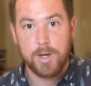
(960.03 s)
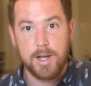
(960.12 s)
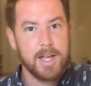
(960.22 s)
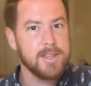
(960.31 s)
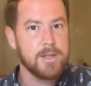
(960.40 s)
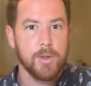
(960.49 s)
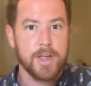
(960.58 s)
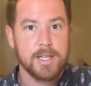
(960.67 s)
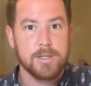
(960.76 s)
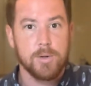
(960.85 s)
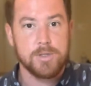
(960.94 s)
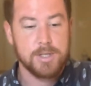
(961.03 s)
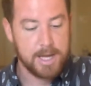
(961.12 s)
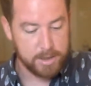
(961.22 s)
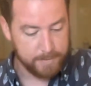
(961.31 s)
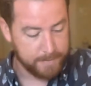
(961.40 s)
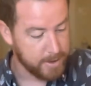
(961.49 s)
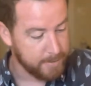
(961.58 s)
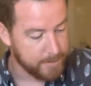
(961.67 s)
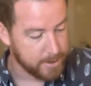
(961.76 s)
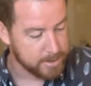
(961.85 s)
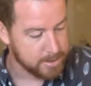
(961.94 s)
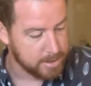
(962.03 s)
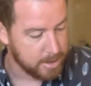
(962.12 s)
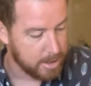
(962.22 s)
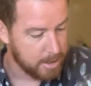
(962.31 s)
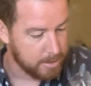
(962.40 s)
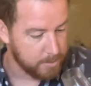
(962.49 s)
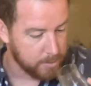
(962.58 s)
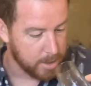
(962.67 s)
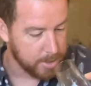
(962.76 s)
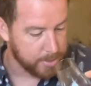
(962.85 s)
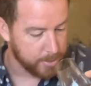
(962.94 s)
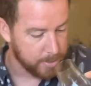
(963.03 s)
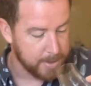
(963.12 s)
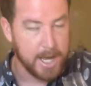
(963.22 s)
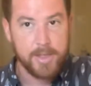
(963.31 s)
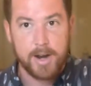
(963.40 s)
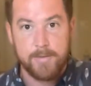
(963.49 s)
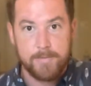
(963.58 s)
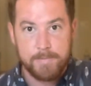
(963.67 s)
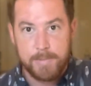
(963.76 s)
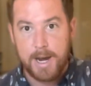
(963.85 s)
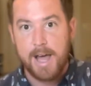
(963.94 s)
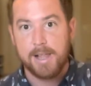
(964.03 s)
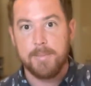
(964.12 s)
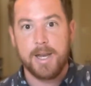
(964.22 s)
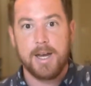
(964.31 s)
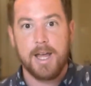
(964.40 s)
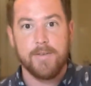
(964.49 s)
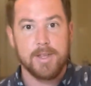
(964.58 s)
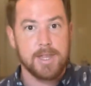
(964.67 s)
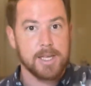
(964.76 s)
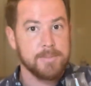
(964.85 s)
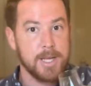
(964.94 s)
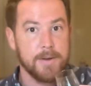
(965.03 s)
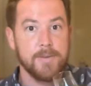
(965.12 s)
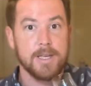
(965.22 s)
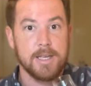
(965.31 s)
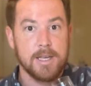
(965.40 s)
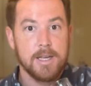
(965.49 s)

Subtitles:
I don't think I told you that in the very first run through, but now that I've been acclimated to everything, I'm definitely